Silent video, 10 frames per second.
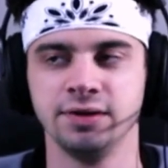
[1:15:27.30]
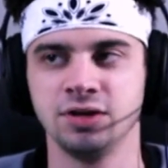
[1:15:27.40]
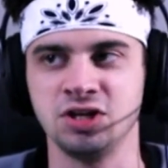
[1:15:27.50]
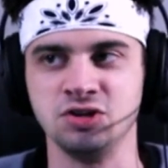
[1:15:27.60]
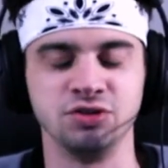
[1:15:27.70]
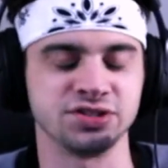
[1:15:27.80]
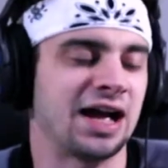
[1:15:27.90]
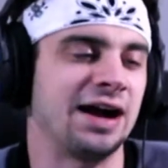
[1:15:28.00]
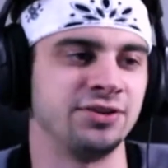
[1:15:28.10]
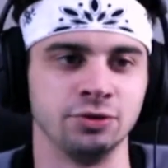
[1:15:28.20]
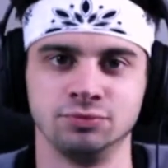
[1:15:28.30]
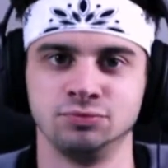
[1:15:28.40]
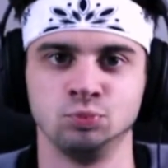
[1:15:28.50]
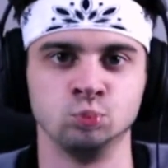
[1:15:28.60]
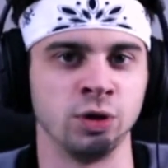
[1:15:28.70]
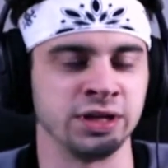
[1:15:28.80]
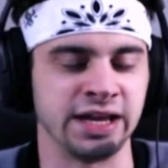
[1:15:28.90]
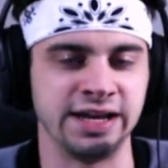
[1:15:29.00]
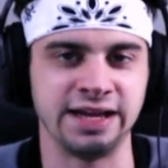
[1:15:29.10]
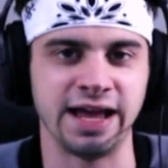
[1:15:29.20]
You just have to. With
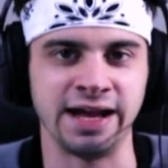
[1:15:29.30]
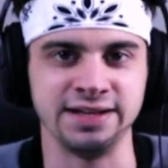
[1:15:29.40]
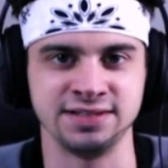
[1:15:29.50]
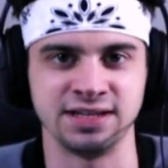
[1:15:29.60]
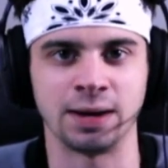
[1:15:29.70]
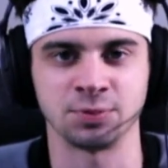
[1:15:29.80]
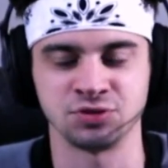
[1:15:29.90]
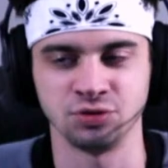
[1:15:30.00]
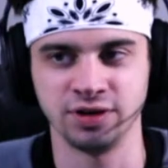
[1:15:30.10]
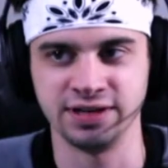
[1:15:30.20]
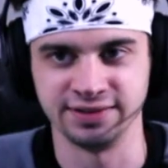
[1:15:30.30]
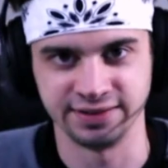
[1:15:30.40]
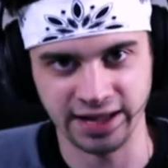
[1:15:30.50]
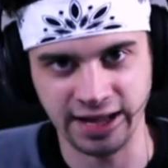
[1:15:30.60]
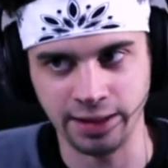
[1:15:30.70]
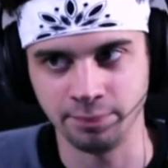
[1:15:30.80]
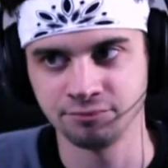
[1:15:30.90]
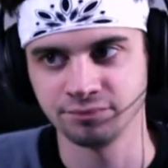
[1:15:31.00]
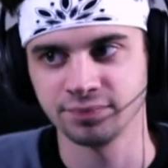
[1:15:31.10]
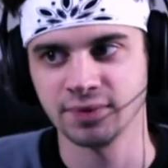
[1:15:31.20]
getting 18 opportunities a game,
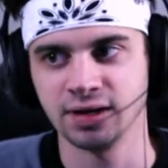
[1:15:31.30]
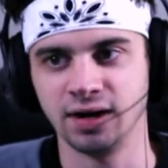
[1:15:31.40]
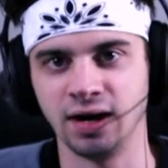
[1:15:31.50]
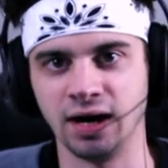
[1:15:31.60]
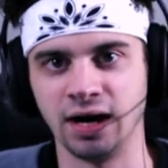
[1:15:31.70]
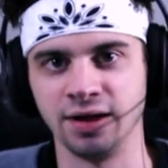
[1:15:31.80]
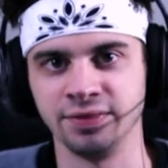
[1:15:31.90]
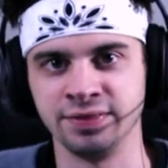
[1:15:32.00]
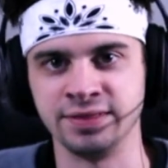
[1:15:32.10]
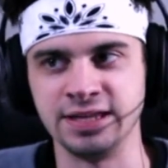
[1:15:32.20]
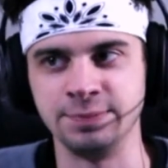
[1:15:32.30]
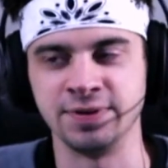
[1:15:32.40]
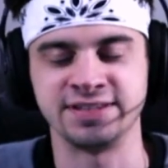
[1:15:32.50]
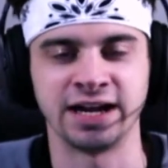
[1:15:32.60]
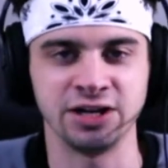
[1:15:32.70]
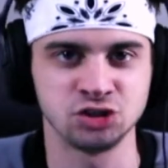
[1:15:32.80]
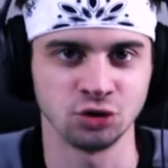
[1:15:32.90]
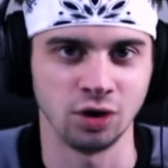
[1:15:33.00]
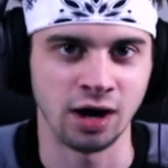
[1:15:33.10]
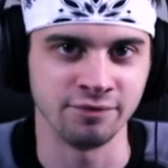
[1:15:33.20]
the
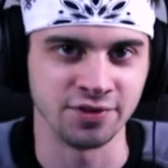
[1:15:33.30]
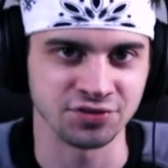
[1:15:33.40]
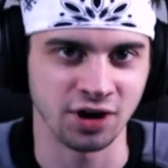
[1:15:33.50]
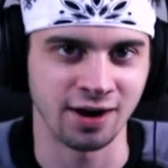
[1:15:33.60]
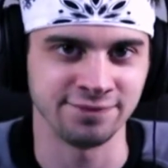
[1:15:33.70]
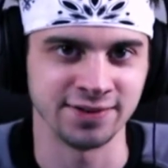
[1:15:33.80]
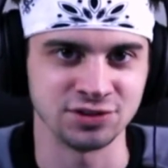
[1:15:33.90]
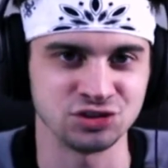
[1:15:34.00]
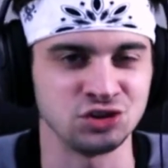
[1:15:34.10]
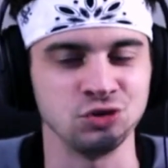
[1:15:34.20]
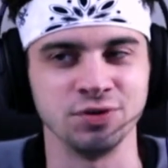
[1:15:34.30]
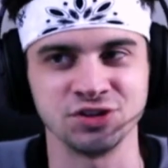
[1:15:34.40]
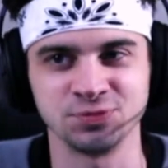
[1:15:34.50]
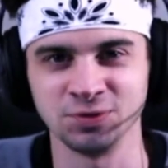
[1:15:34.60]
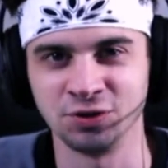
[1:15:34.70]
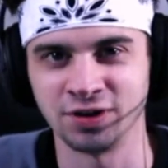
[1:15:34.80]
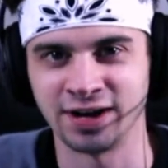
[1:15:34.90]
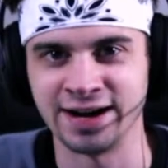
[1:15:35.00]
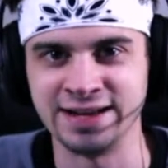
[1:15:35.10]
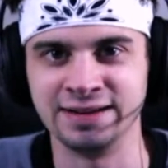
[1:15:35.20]
potential of this offense to explode on
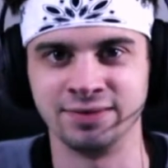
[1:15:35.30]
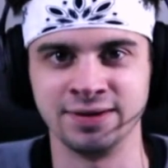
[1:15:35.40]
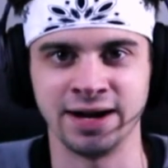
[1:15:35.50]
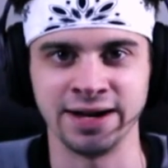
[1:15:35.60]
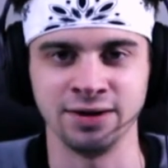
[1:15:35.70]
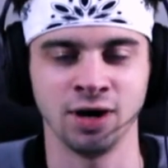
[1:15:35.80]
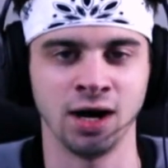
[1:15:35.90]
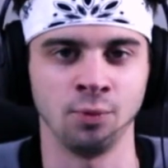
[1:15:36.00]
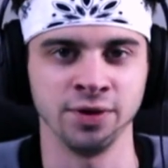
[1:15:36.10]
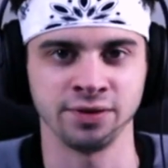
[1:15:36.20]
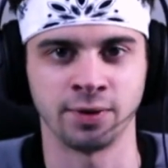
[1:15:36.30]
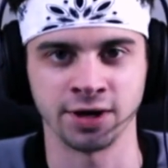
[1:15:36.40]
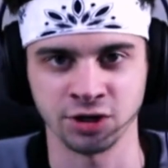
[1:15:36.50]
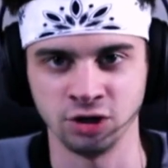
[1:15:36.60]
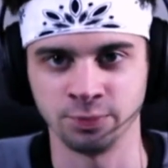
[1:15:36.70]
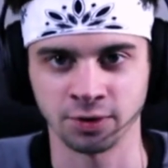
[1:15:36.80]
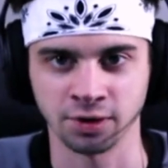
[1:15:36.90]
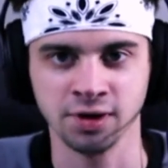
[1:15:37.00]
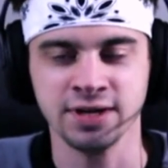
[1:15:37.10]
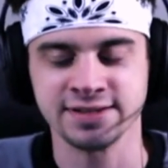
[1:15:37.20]
any given night with Amari
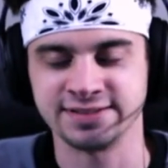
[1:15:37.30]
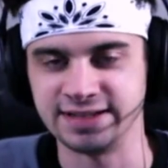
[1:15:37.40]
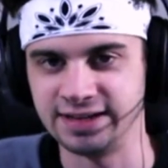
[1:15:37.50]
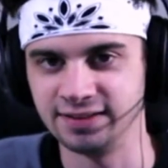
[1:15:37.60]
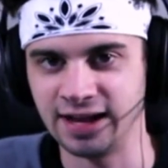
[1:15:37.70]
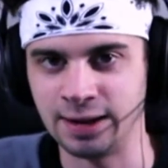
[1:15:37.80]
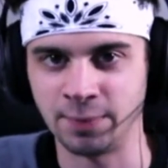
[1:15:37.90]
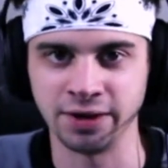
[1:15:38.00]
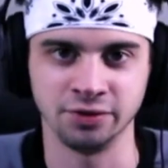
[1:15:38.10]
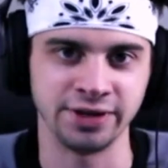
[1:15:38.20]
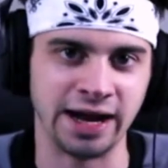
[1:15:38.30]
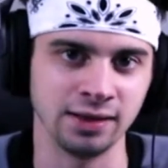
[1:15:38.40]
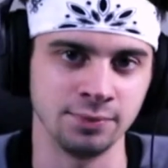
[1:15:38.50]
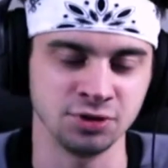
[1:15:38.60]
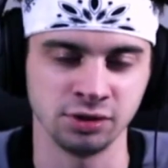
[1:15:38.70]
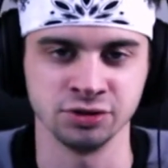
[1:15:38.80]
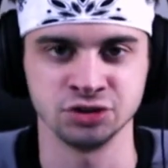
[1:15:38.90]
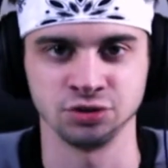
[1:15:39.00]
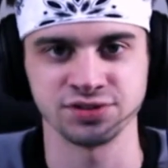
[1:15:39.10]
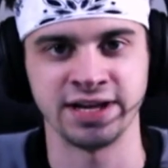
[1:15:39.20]
Cooper, CeeDee Lamb, Michael Gallup, Dalton
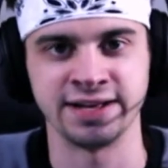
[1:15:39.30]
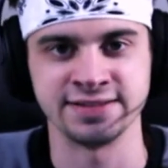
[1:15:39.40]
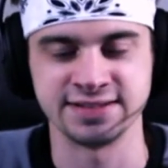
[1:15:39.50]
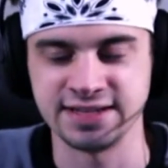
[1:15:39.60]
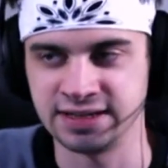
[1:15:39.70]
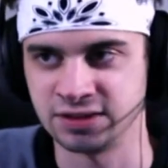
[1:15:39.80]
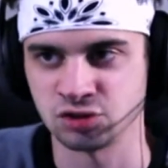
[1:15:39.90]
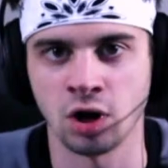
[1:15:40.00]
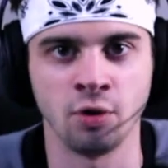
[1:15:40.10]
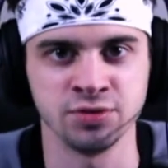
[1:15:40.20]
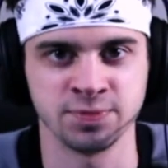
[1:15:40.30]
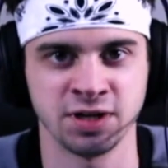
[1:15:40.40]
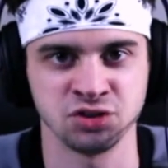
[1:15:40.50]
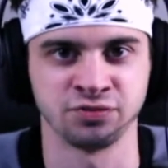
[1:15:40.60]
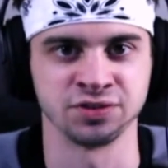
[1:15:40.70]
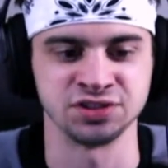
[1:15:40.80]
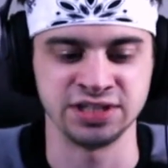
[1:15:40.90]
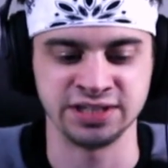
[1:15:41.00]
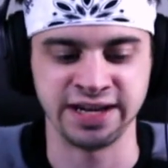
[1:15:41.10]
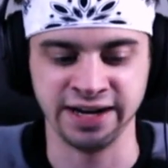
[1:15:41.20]
Schultz, and Zeke. There's always potential for
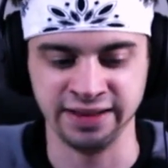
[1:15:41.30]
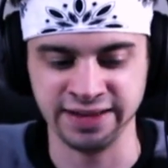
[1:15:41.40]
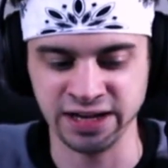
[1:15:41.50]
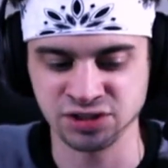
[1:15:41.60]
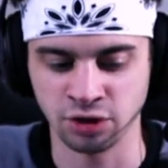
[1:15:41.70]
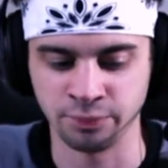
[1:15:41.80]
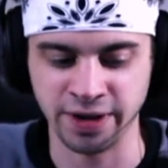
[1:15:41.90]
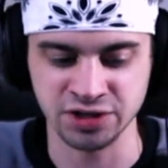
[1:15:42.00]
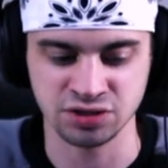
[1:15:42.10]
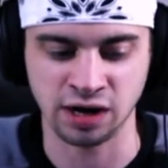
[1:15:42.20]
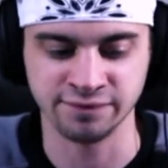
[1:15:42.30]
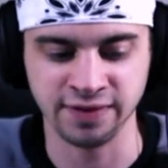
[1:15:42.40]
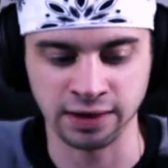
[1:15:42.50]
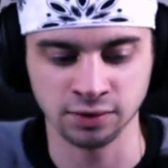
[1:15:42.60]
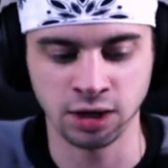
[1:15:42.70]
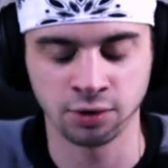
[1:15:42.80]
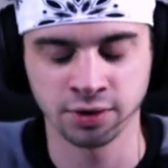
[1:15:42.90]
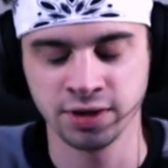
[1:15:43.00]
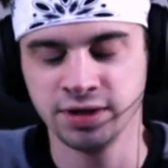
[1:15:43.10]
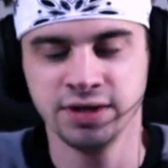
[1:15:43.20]
Zeke to get into the end zone based off of that alone.
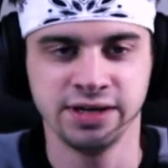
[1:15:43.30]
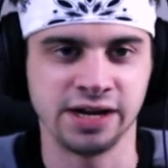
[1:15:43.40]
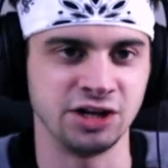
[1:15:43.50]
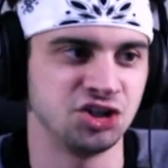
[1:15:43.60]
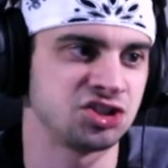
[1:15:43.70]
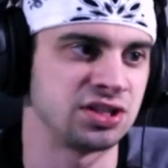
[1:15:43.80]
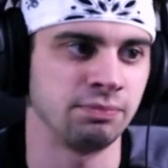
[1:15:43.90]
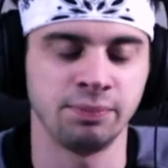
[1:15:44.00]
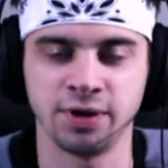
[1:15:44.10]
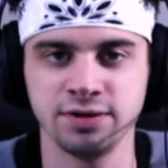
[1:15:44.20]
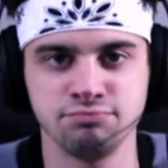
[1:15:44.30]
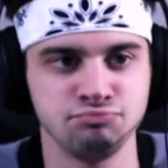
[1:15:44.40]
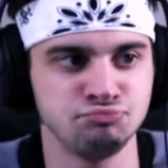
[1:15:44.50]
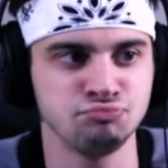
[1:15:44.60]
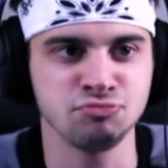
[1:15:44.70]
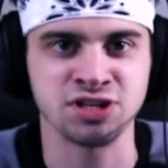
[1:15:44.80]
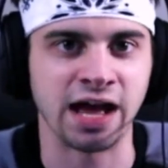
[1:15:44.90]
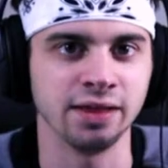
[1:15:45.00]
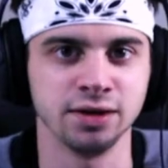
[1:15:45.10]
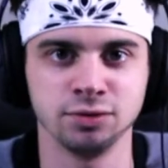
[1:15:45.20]
And just simply put,
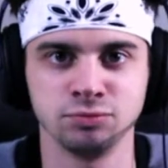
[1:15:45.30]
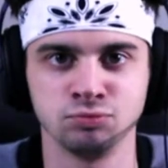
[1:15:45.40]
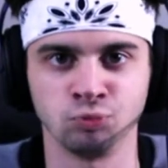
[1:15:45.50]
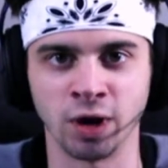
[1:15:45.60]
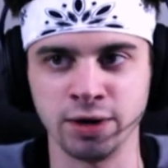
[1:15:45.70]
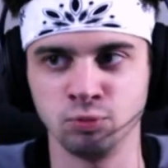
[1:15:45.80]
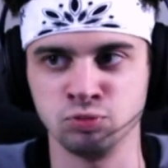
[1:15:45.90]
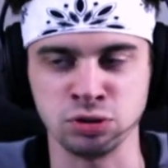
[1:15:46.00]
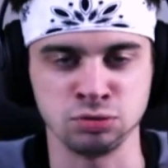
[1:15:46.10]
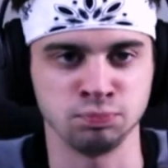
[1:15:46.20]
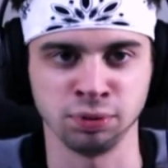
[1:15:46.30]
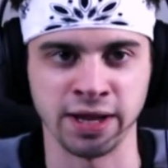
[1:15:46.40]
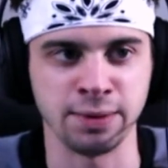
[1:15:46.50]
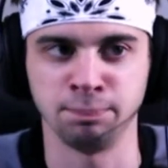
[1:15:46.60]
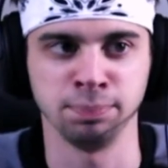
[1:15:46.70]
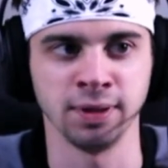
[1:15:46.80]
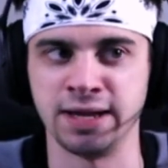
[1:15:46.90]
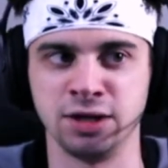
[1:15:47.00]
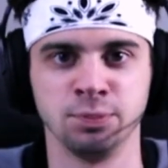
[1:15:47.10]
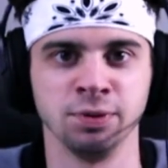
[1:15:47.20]
talent, right? Play
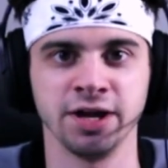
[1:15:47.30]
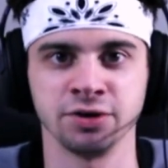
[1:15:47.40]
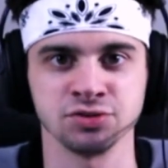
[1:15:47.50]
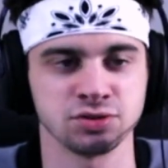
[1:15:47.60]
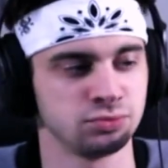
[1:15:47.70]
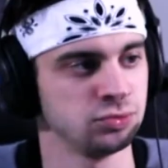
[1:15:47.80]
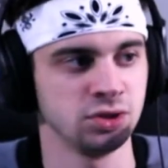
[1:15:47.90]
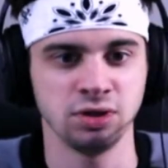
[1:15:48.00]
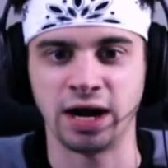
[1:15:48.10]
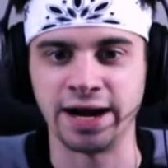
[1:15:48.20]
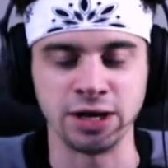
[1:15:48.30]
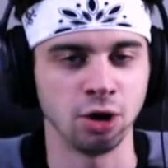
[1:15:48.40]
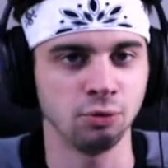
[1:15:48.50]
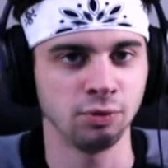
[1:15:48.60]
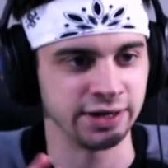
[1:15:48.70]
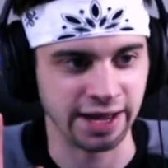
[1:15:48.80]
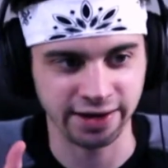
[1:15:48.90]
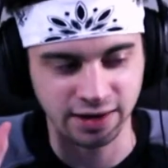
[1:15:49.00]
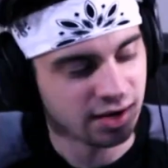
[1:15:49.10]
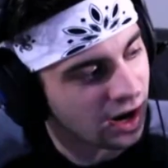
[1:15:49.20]
good players. I know,
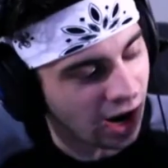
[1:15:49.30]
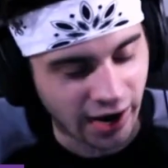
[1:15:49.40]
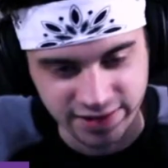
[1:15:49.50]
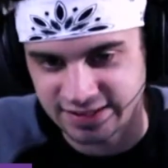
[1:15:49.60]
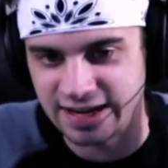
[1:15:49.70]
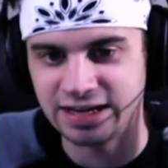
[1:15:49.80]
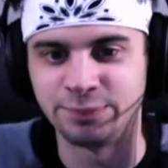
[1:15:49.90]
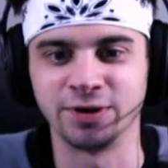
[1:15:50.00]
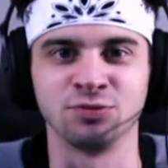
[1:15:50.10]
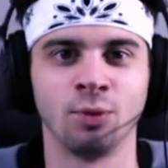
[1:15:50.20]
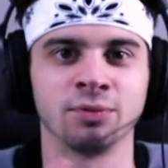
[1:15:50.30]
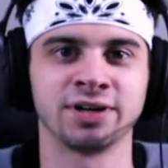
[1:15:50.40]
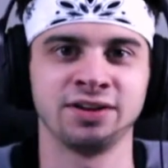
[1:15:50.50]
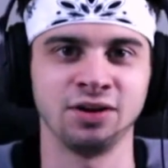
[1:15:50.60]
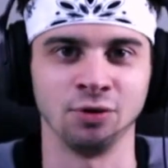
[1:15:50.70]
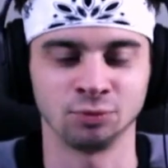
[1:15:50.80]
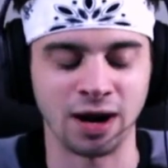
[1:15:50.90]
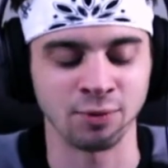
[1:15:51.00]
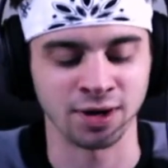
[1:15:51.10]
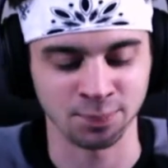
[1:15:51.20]
again, hot take, but it's what we're going to do,
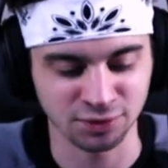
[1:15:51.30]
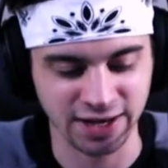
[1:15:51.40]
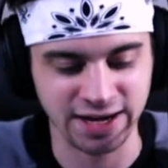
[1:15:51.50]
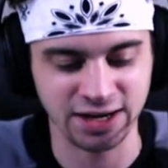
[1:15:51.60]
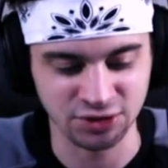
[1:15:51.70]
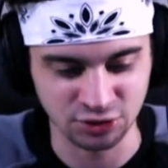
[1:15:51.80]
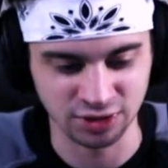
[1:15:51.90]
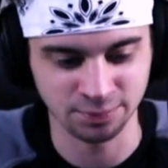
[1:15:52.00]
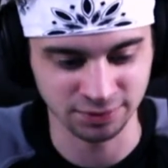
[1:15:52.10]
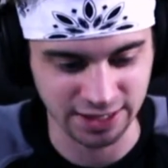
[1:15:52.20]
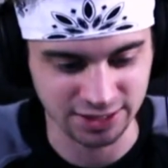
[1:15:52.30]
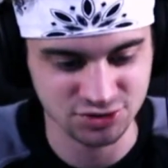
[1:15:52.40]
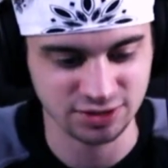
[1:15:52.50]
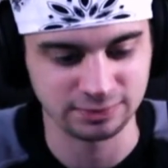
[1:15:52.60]
right? We are playing good players.